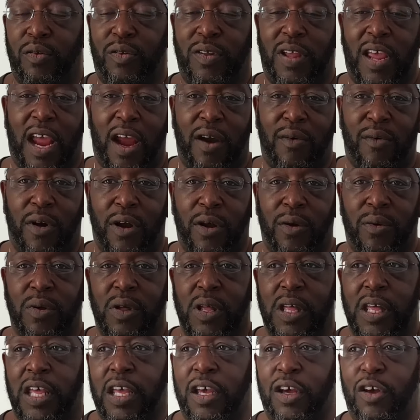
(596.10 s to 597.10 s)
tarot,
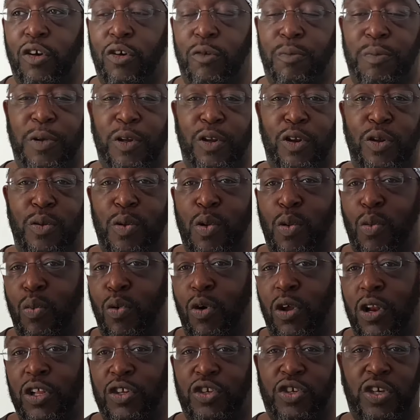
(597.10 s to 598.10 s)
it could be
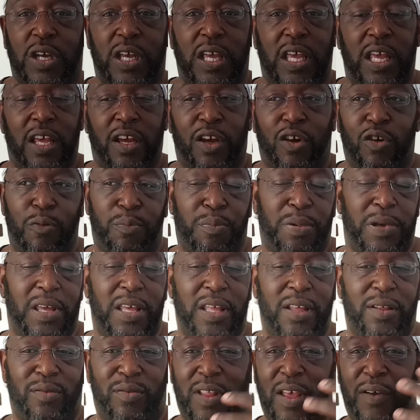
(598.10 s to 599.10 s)
numerology, it could be
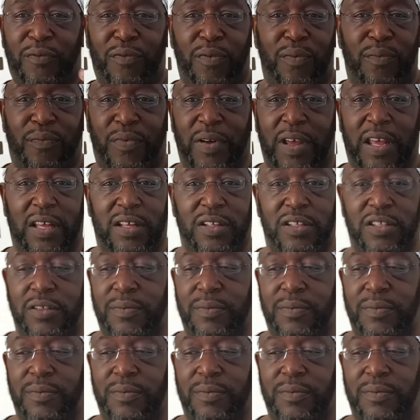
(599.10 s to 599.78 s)
different things.